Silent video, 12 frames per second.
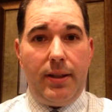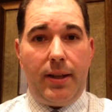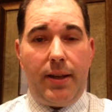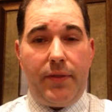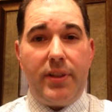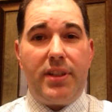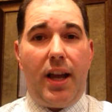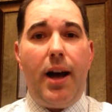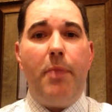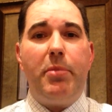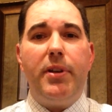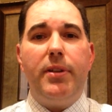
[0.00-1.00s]
of the
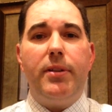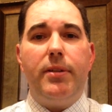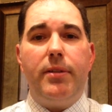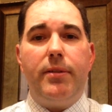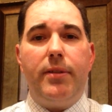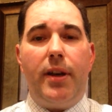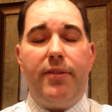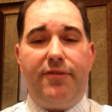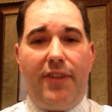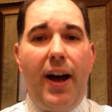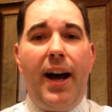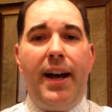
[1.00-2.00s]
top
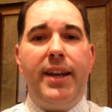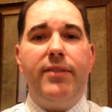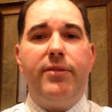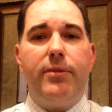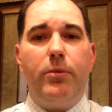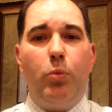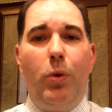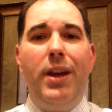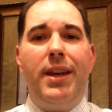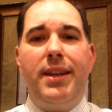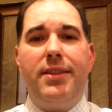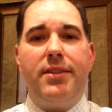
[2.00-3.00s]
5
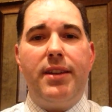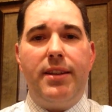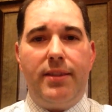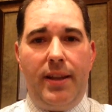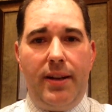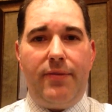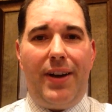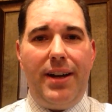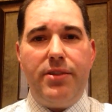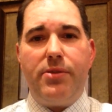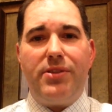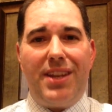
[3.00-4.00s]
ways that
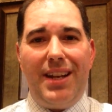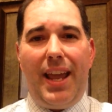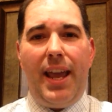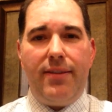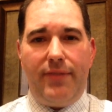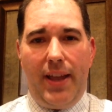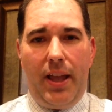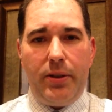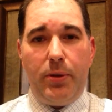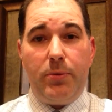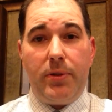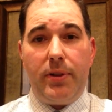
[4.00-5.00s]
advisors can add
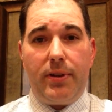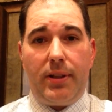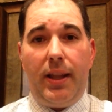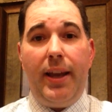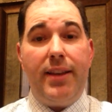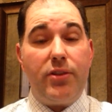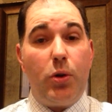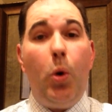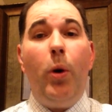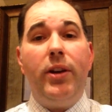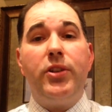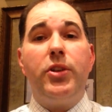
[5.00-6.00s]
value to their clients,
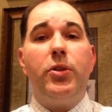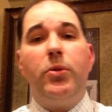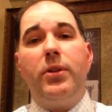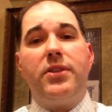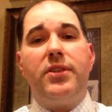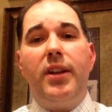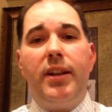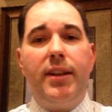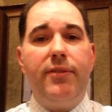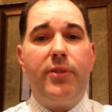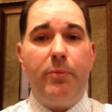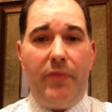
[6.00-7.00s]
according to a study
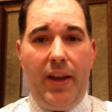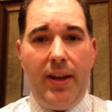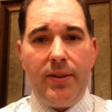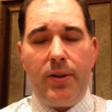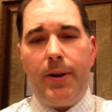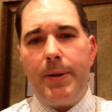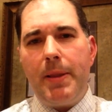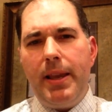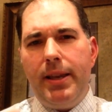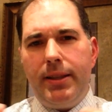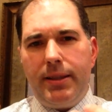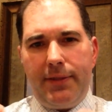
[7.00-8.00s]
from Vanguard.
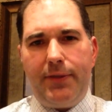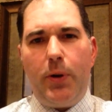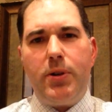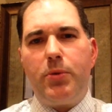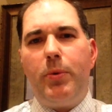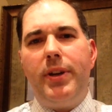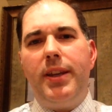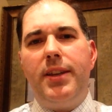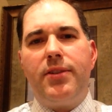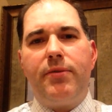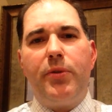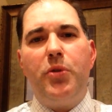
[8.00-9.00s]
The first way
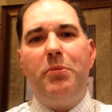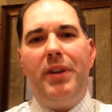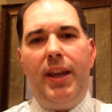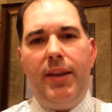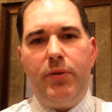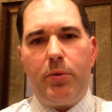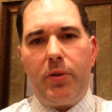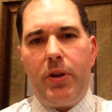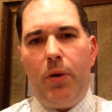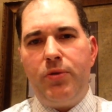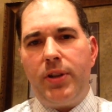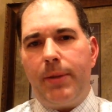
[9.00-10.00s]
is through behavioral
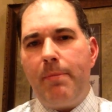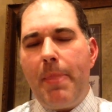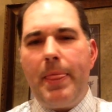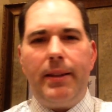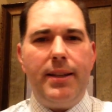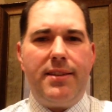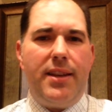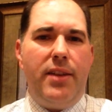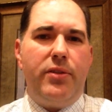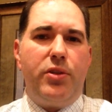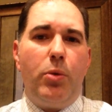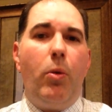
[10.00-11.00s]
coaching. Let's say
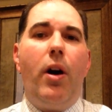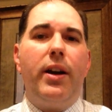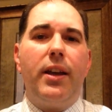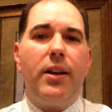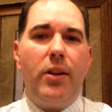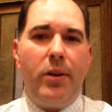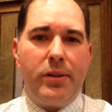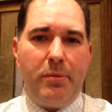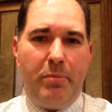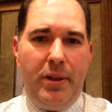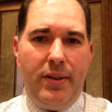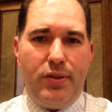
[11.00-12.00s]
that you're walking along the
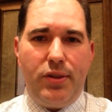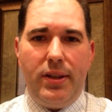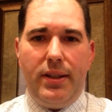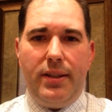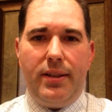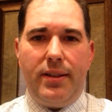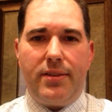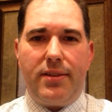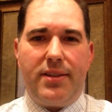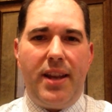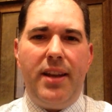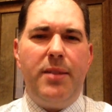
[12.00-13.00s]
beach. It's
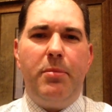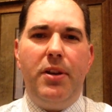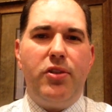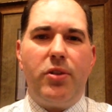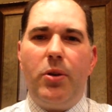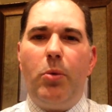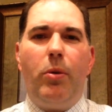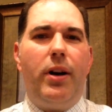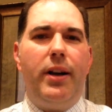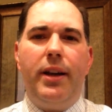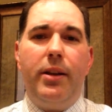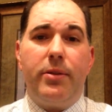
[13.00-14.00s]
a sandy beach in
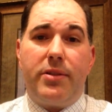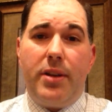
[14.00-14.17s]
Hawaii or